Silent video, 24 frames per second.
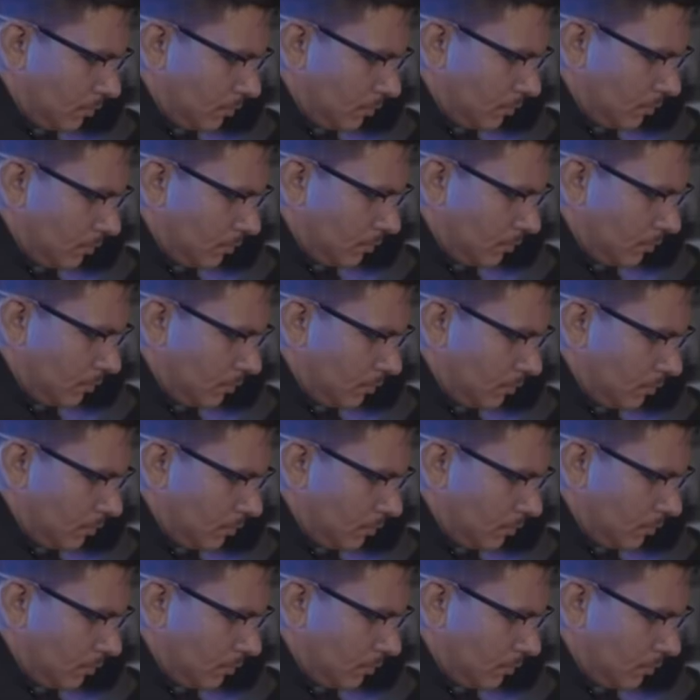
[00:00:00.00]

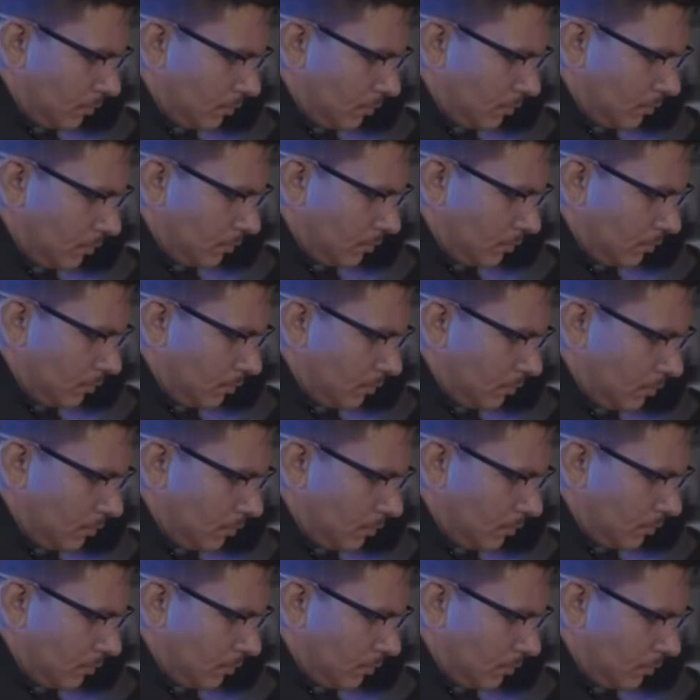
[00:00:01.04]

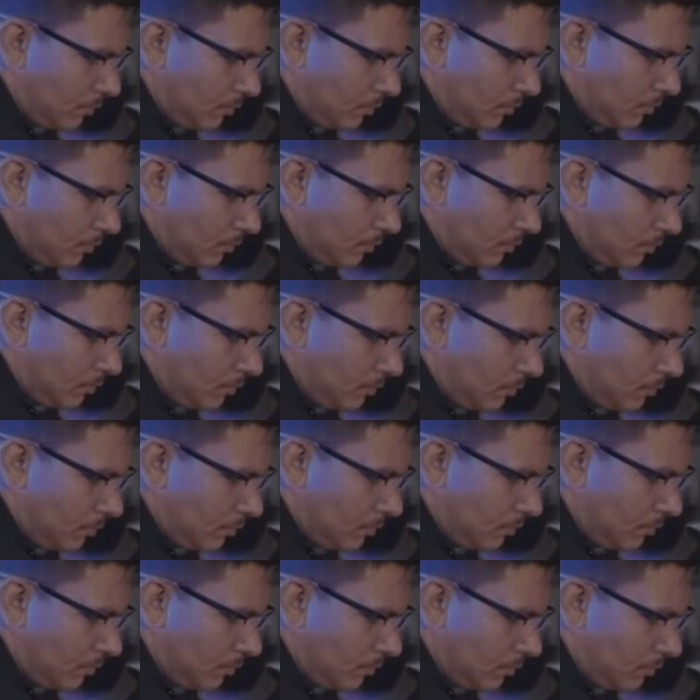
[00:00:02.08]

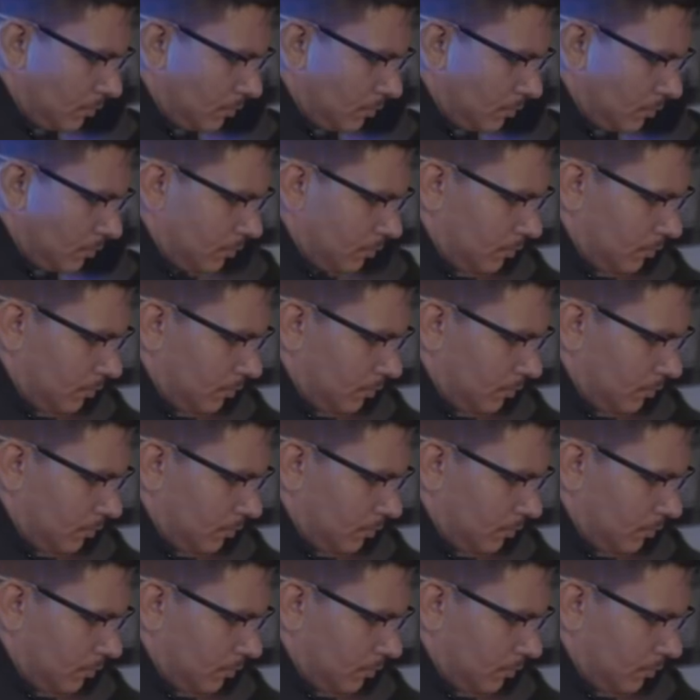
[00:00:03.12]
No words are spoken by the person on screen.